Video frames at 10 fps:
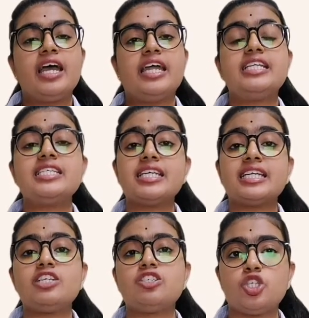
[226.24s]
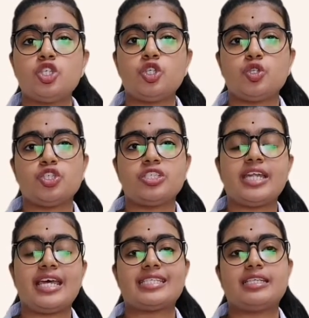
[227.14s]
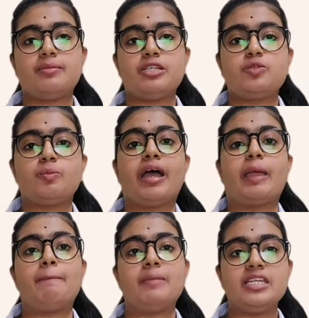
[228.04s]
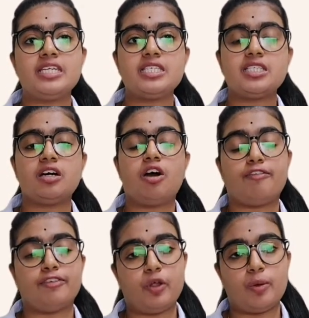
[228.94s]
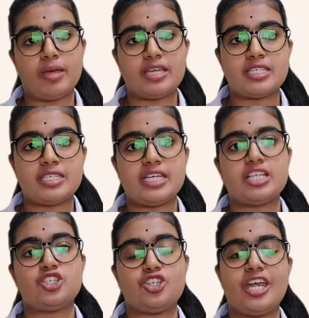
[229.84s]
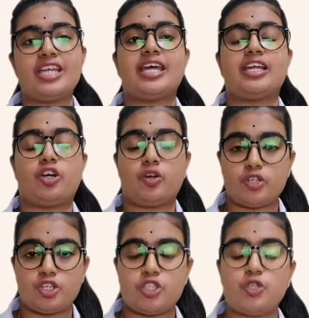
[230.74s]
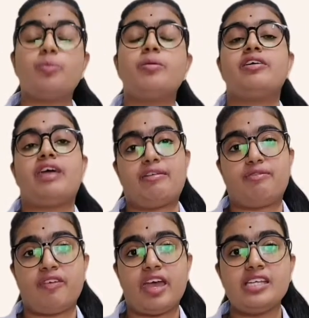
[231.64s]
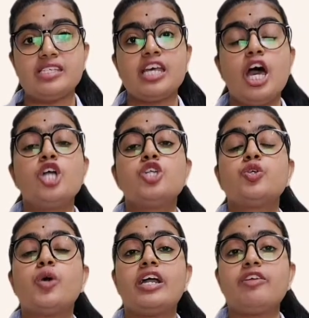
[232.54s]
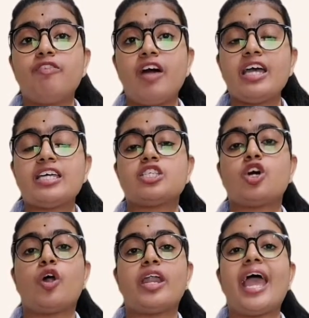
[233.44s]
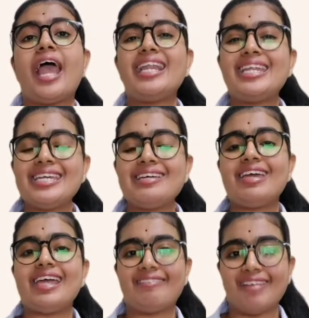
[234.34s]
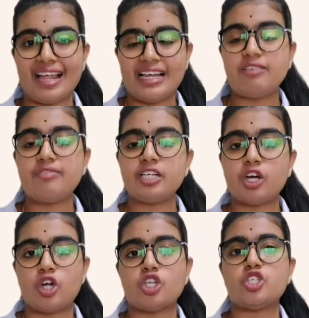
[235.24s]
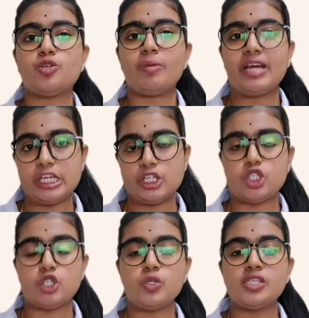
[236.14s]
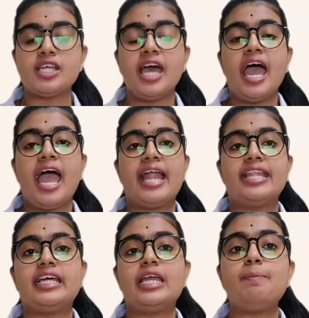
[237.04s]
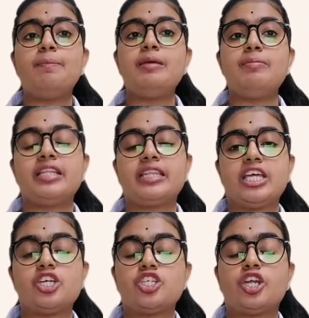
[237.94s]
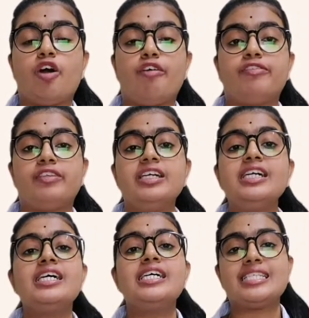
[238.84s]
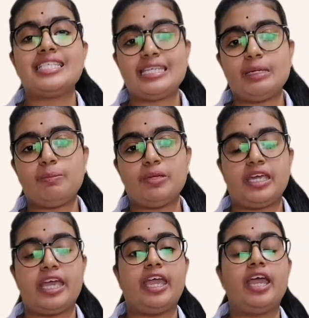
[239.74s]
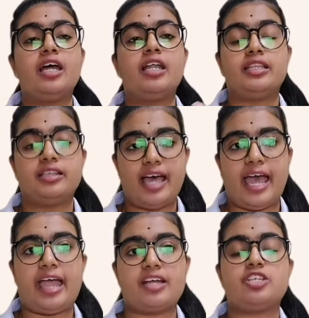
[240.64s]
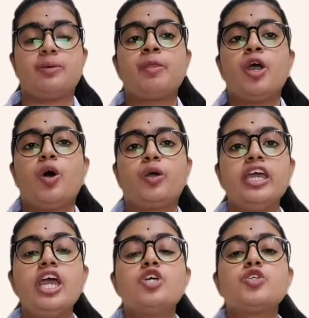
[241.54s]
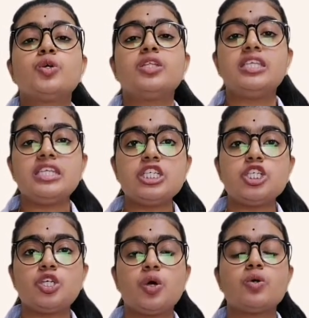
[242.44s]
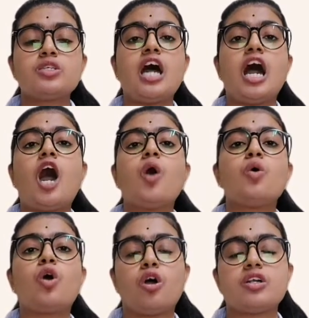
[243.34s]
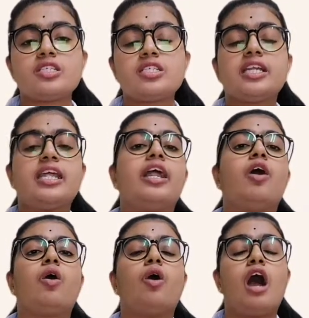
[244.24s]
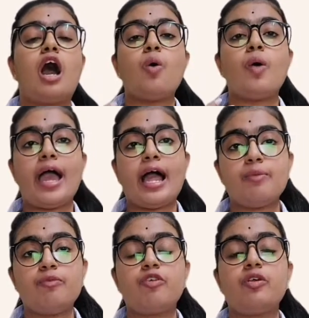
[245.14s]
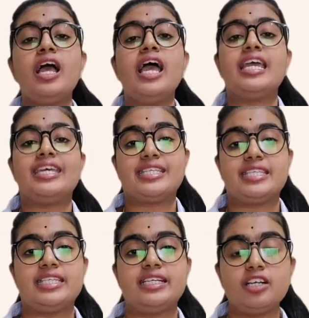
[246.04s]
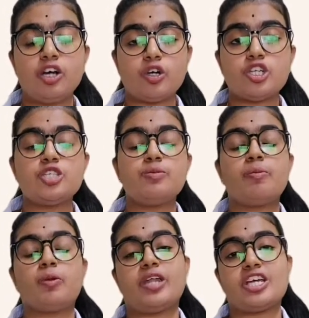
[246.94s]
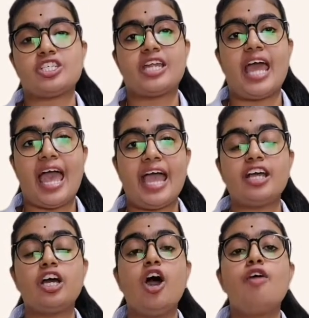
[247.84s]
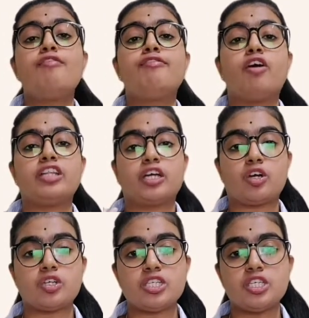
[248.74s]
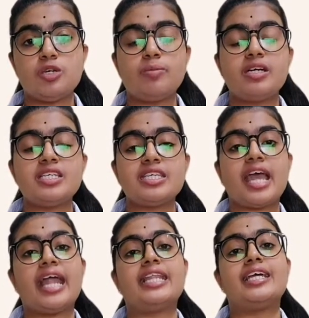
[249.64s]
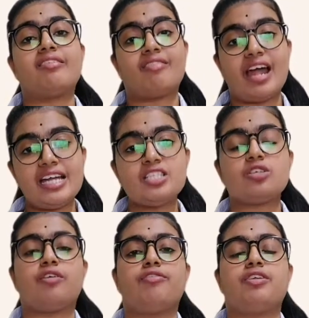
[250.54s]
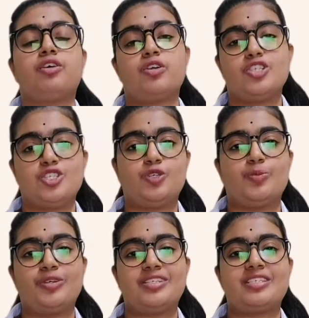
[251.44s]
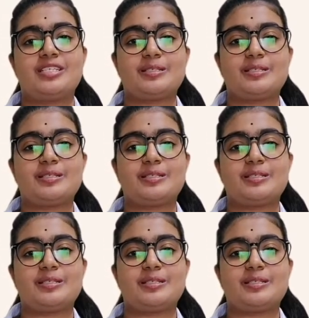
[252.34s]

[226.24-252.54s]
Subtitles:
It is an institution established by Minister of Domestic Trade and Consumer Affairs to advise on any relevant consumer issues and the implementation of the CPA, the Act. Okay, so this shows how concerned and or how helpful is the Consumer Protection Act for the consumers and the rights of the consumers.